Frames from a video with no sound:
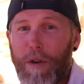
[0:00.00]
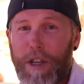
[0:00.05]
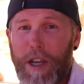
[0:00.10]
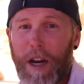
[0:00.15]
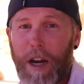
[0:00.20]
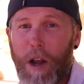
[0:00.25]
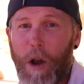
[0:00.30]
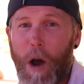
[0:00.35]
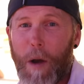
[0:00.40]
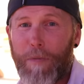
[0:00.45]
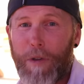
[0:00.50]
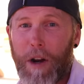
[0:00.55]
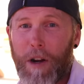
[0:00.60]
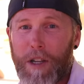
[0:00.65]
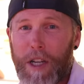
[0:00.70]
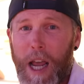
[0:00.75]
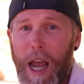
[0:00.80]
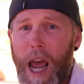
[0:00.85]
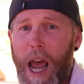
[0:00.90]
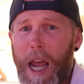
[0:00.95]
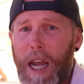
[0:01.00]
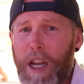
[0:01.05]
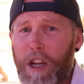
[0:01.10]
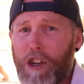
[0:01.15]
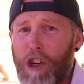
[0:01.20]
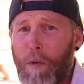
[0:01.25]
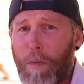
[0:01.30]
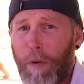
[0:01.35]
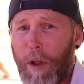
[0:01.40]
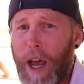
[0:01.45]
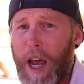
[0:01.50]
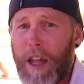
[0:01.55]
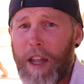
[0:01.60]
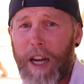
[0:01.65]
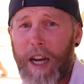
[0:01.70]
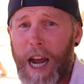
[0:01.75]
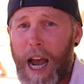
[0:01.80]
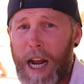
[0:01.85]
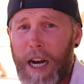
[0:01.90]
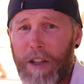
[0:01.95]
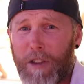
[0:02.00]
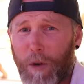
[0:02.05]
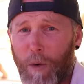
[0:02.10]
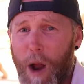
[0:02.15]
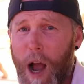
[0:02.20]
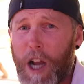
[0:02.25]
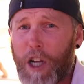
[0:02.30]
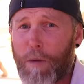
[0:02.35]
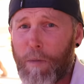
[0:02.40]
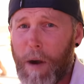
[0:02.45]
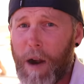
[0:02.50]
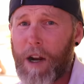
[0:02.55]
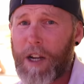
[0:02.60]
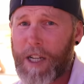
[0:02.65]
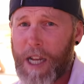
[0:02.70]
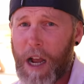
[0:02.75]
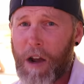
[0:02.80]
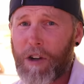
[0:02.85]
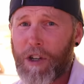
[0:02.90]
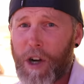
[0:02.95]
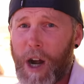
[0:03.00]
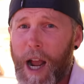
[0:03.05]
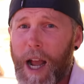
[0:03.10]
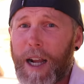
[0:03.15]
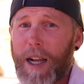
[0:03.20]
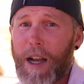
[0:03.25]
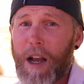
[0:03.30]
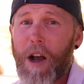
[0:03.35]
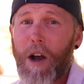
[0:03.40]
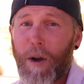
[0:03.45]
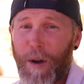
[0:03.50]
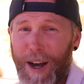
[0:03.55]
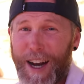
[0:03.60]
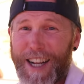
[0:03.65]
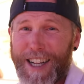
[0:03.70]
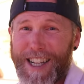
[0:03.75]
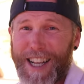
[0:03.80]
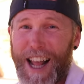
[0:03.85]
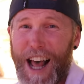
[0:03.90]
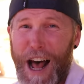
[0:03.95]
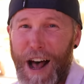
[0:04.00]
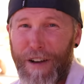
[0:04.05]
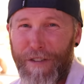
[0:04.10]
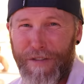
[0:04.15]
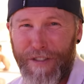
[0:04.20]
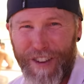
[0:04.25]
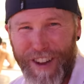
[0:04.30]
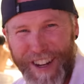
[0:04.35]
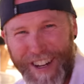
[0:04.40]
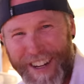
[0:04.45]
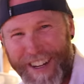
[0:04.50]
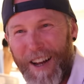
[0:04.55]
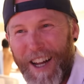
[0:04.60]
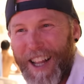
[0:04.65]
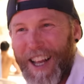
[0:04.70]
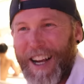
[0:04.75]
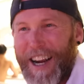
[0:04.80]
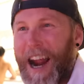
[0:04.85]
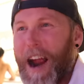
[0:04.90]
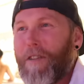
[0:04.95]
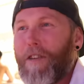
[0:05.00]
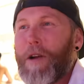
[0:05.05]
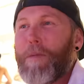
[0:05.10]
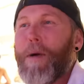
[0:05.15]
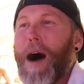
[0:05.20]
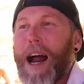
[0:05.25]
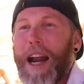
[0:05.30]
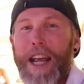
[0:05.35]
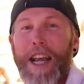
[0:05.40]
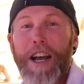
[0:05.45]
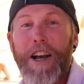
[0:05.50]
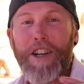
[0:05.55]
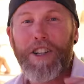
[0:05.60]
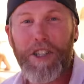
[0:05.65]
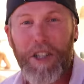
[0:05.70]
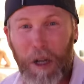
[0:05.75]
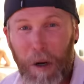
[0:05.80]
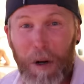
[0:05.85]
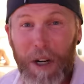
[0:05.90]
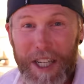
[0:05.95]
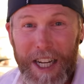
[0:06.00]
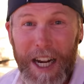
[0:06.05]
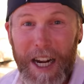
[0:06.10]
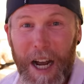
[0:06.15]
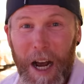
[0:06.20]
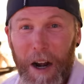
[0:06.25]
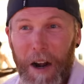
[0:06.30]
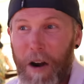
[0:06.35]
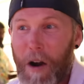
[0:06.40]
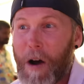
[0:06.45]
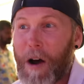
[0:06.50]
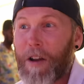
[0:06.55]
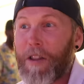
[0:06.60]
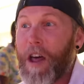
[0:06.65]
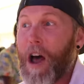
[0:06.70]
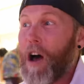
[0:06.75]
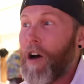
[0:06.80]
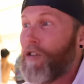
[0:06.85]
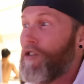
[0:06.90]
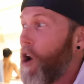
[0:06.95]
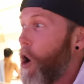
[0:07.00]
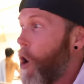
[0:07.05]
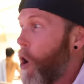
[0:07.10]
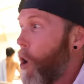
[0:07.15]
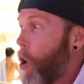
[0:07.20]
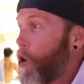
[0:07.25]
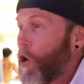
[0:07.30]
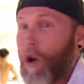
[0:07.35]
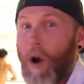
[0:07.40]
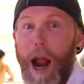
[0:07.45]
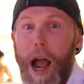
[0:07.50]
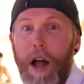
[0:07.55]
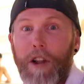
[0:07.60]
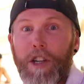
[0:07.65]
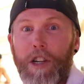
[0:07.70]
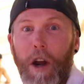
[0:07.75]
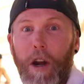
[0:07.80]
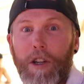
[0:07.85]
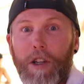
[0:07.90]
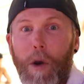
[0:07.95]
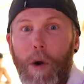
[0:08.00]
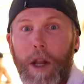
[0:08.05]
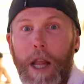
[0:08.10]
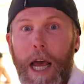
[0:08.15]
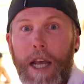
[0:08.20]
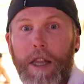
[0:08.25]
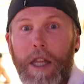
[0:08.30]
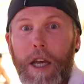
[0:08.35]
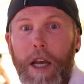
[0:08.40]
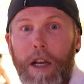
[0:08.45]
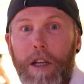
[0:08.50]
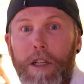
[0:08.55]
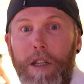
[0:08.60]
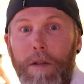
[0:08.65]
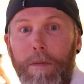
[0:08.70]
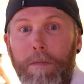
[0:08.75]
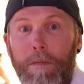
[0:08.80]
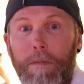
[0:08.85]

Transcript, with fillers: was going to go up there and say, hey, could you play the Night at the Roxbury soundtrack, What Is Love? But look, everybody, as soon as he cut it on, the whole crowd starts going like this.